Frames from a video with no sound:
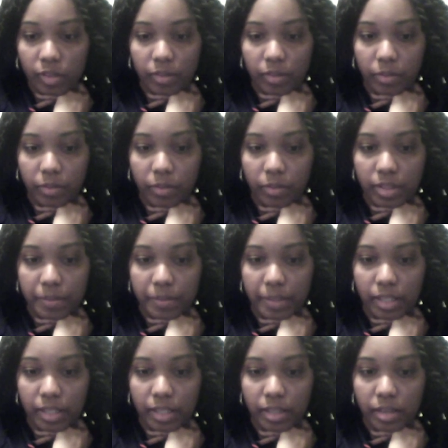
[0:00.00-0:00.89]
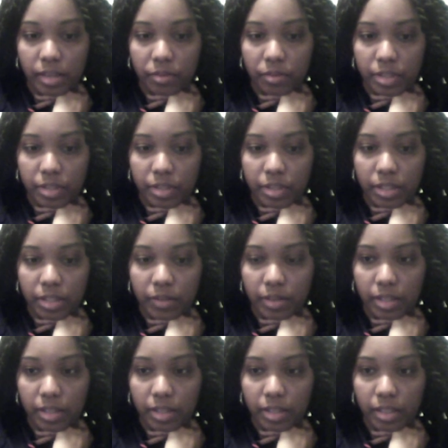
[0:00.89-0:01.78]
where's my notes on
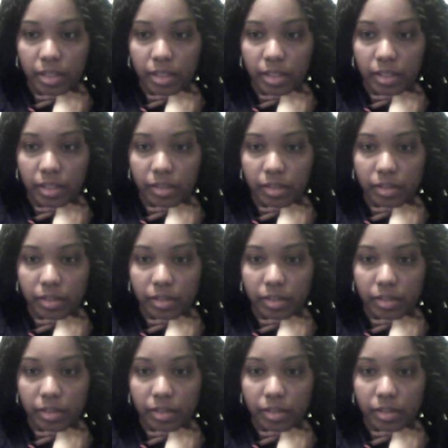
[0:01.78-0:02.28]
that?